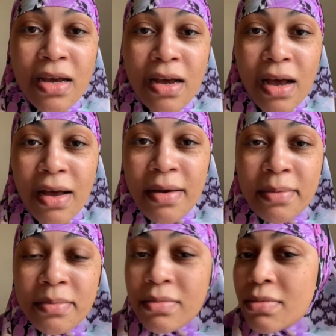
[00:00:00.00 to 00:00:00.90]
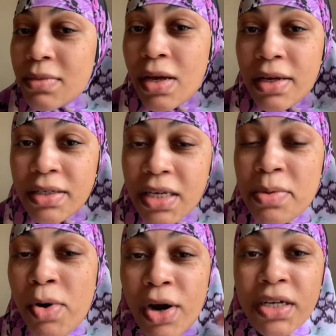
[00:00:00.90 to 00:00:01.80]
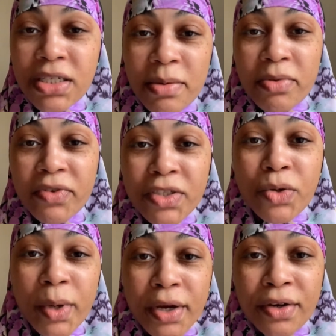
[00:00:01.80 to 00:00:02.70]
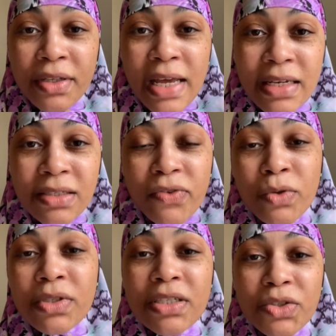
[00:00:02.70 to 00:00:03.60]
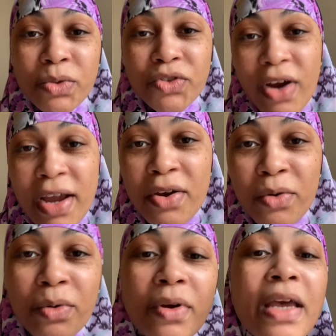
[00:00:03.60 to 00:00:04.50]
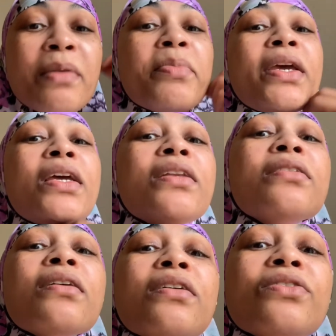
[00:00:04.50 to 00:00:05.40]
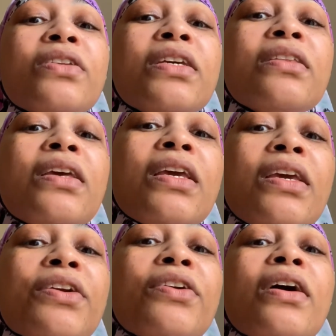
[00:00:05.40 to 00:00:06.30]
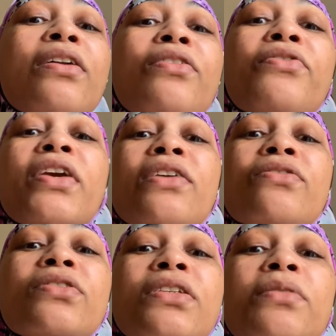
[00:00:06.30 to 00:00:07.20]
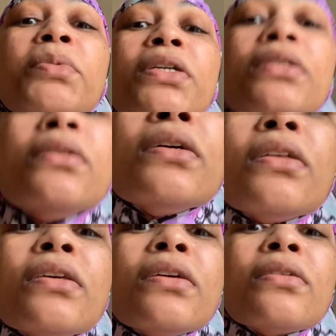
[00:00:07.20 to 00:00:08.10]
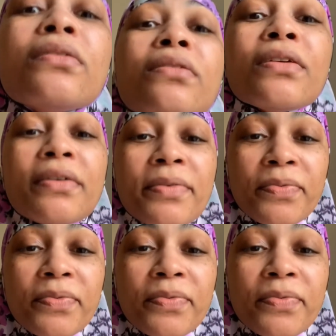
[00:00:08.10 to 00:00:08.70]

a khimar in the shape of a square that is folded into a triangle and pinned underneath here. I don't know, can you see the pin? I think, yeah.